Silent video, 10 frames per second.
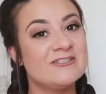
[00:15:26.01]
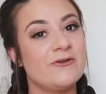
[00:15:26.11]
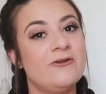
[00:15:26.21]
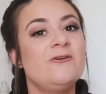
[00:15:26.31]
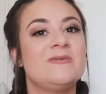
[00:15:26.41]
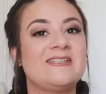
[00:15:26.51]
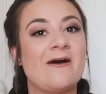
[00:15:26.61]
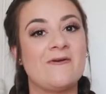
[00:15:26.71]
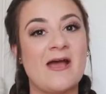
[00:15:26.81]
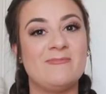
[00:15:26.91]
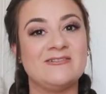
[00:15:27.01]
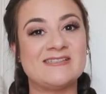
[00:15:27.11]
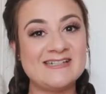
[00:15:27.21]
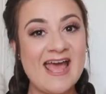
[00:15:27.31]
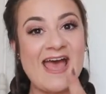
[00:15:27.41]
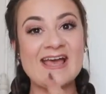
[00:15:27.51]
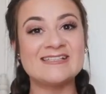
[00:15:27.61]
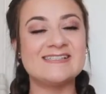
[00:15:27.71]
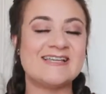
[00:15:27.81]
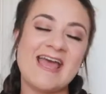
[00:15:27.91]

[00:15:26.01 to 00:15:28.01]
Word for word: so you don't miss out when I post next.